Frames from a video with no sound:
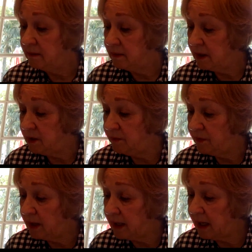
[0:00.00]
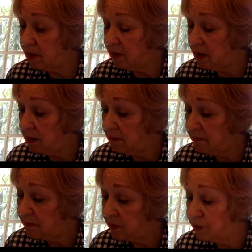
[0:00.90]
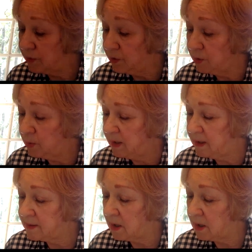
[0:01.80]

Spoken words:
Can you find 8 on here? The third quiz,